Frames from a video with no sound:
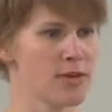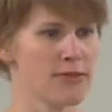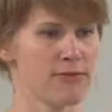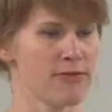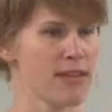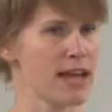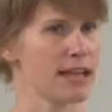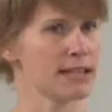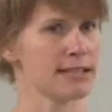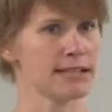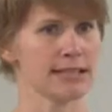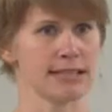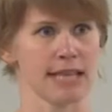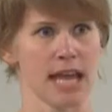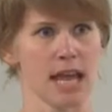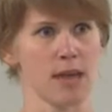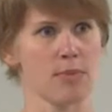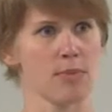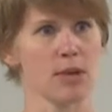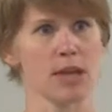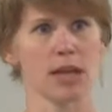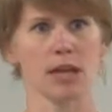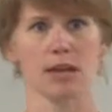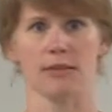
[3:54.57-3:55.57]
If that's
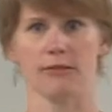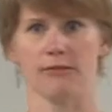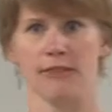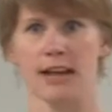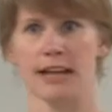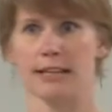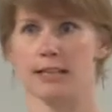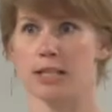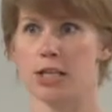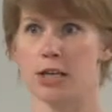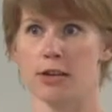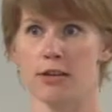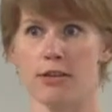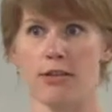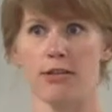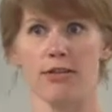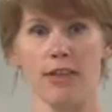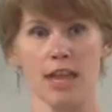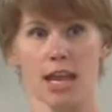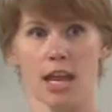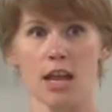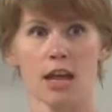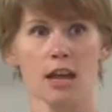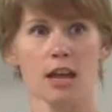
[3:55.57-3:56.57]
typing, if that's your
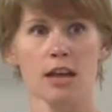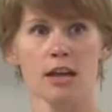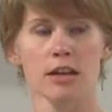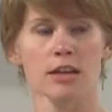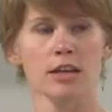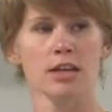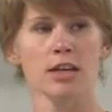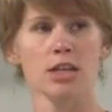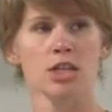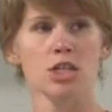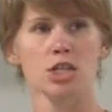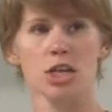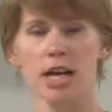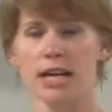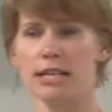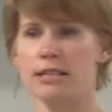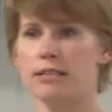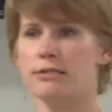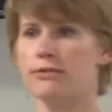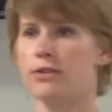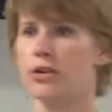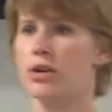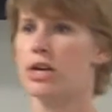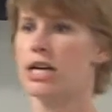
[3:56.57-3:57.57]
thing,
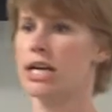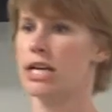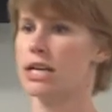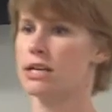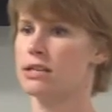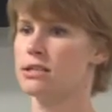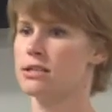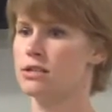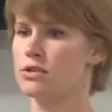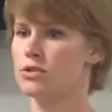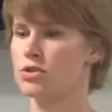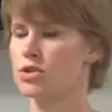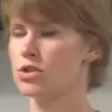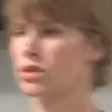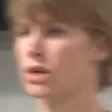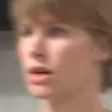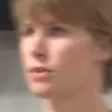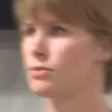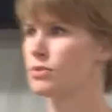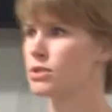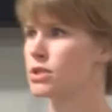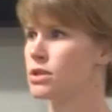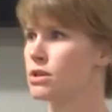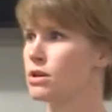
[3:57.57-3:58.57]
transfer it into
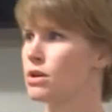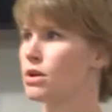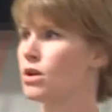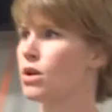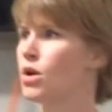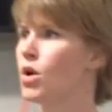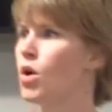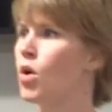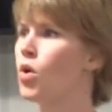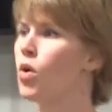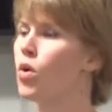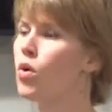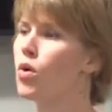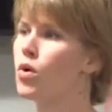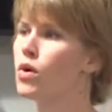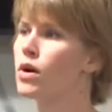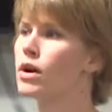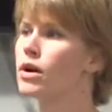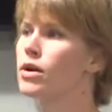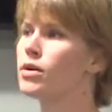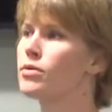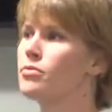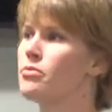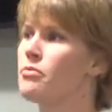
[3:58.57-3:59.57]
script
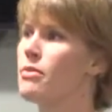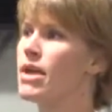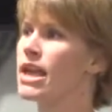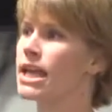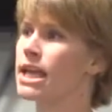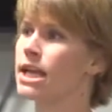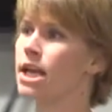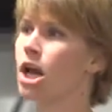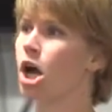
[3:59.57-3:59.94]
or make